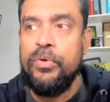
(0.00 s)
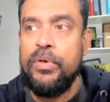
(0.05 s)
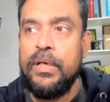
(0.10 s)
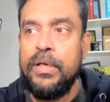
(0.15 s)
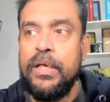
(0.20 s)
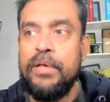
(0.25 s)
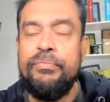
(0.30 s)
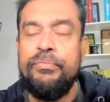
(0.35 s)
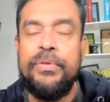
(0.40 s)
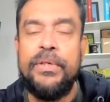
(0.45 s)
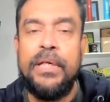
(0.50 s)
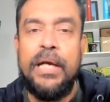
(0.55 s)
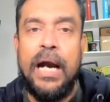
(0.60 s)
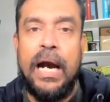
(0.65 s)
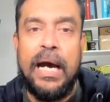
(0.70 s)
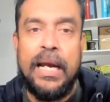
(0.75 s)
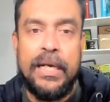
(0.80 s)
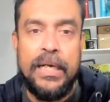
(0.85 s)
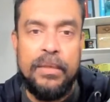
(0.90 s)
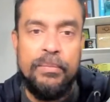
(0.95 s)
configure
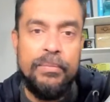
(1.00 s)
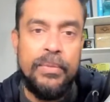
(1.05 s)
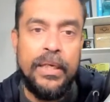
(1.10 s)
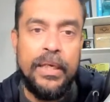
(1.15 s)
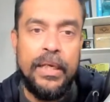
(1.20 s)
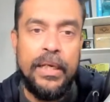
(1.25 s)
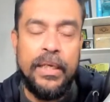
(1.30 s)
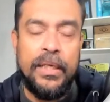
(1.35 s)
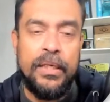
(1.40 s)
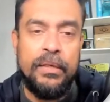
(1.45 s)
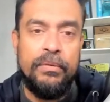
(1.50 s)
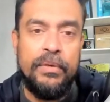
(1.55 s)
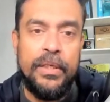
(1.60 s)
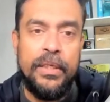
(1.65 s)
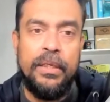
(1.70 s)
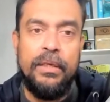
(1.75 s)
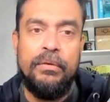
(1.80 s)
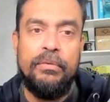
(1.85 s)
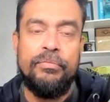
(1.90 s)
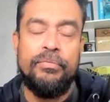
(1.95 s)
RDP
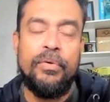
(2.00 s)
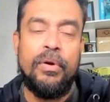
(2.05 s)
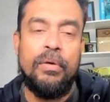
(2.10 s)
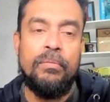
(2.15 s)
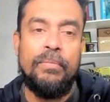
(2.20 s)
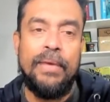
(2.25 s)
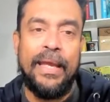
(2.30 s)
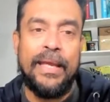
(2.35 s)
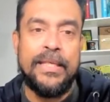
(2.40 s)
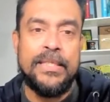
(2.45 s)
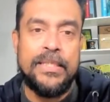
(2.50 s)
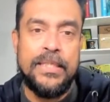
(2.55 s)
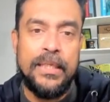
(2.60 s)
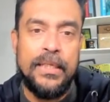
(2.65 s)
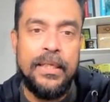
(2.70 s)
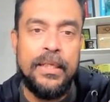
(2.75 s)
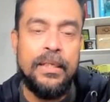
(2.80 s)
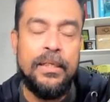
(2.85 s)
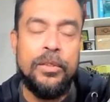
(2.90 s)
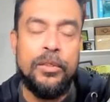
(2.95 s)
connectivity from
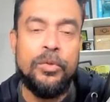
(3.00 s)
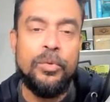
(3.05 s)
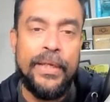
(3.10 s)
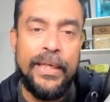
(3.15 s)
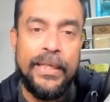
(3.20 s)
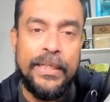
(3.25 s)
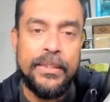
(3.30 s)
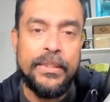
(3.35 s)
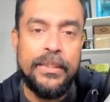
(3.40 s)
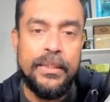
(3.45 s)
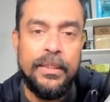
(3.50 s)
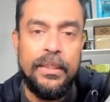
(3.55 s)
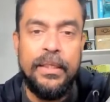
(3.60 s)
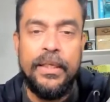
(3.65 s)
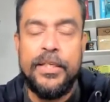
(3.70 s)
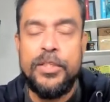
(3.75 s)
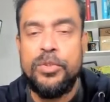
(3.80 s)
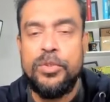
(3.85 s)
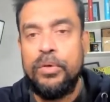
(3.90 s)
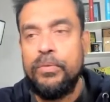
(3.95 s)
external to internal,
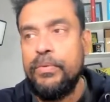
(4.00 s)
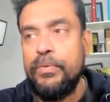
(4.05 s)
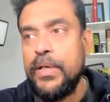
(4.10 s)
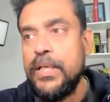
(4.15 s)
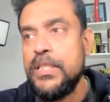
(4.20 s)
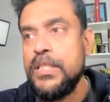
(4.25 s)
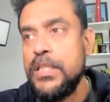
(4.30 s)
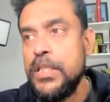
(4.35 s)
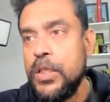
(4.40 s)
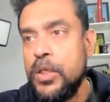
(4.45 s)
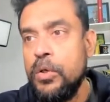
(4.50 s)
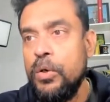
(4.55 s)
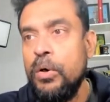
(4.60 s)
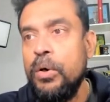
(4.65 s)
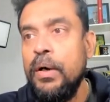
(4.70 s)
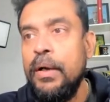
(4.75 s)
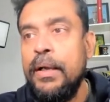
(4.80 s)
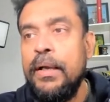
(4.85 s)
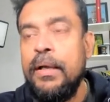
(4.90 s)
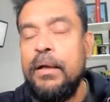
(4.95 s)
it's not very secure
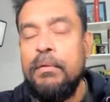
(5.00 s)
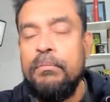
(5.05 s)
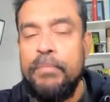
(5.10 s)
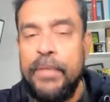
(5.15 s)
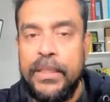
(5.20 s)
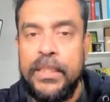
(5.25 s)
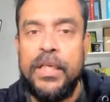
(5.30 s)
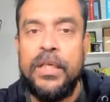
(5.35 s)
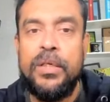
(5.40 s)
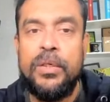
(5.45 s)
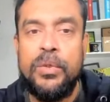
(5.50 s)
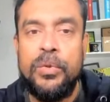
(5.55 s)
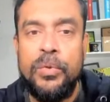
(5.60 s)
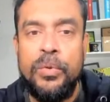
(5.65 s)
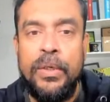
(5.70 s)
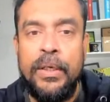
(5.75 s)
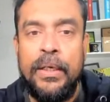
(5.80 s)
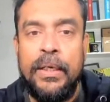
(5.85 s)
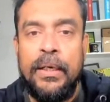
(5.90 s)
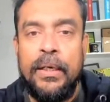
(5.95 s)
method to
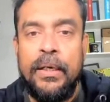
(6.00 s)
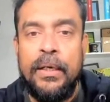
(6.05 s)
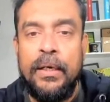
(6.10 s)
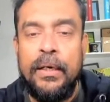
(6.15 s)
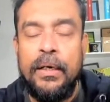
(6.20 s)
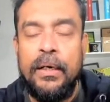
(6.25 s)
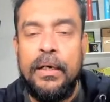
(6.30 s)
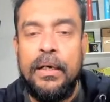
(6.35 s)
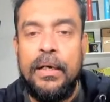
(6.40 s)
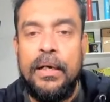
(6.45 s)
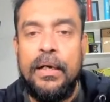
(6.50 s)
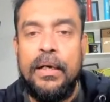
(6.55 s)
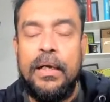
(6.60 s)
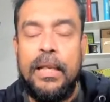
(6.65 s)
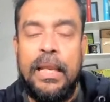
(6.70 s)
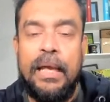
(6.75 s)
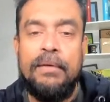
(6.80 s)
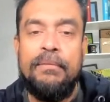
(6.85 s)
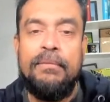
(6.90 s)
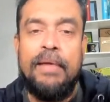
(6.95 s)

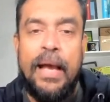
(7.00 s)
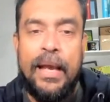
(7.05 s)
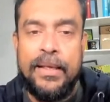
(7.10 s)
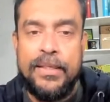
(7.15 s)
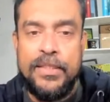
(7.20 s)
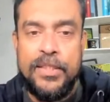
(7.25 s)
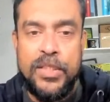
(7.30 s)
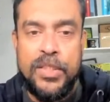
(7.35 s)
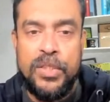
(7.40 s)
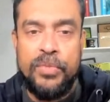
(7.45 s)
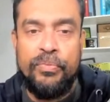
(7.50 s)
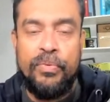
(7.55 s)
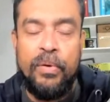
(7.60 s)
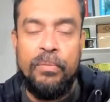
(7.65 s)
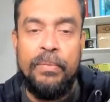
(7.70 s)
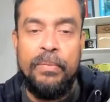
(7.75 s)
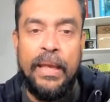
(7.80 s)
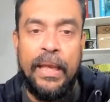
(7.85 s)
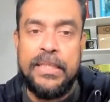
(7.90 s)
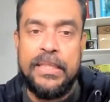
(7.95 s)
allow access from
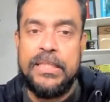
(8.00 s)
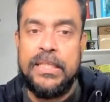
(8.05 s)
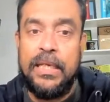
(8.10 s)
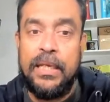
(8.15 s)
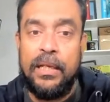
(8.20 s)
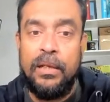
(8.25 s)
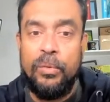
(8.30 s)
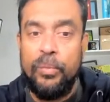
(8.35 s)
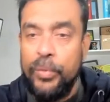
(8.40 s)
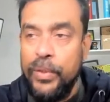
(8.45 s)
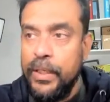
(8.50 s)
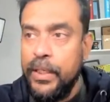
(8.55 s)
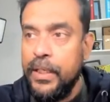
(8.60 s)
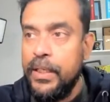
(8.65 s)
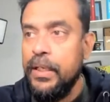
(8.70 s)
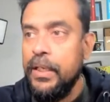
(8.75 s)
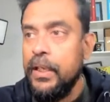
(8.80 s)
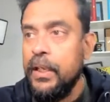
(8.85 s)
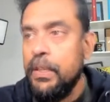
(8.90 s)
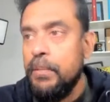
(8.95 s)
external world,
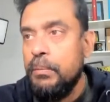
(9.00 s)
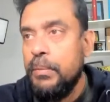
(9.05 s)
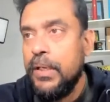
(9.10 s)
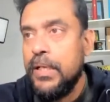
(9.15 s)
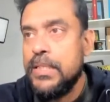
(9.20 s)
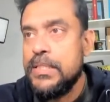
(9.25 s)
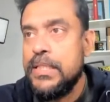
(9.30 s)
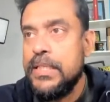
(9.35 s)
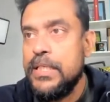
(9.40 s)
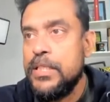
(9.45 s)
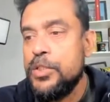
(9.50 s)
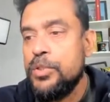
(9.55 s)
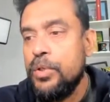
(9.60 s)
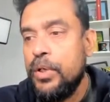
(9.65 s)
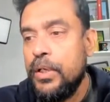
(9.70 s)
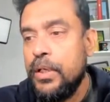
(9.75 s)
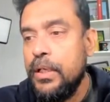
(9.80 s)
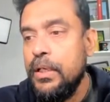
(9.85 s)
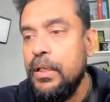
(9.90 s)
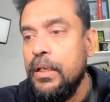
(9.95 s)
because it is not
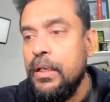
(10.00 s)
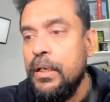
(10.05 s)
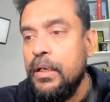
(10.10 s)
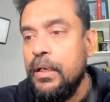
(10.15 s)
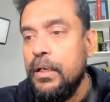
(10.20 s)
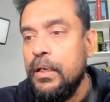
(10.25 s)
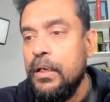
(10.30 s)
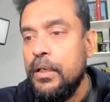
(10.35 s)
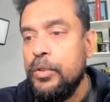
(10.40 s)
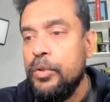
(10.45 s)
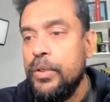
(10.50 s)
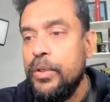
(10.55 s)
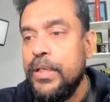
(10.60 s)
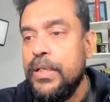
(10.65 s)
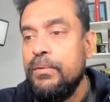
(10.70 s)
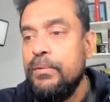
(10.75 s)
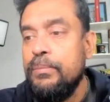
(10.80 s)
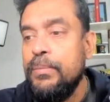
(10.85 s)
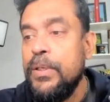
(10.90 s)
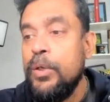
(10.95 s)
a it
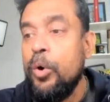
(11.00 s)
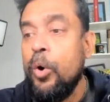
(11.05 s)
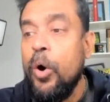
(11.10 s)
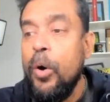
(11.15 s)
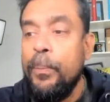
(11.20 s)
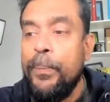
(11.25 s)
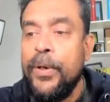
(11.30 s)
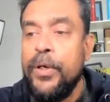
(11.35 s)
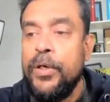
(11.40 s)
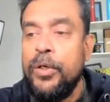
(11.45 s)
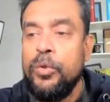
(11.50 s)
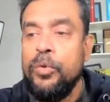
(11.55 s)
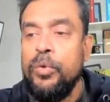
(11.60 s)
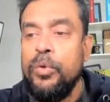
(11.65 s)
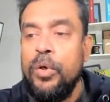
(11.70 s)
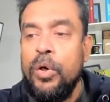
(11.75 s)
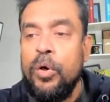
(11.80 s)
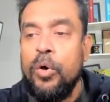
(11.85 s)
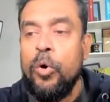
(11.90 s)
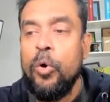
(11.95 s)
will be open to
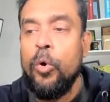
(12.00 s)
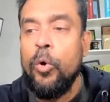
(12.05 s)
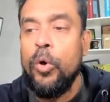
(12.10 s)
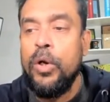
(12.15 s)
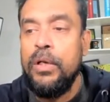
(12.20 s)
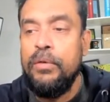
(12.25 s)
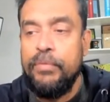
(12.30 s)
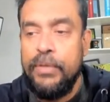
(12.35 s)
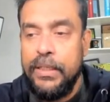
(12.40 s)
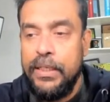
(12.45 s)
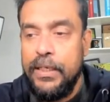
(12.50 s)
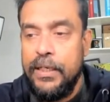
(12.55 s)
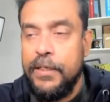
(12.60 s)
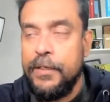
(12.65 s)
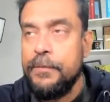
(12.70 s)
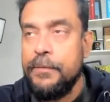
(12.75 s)
whole world.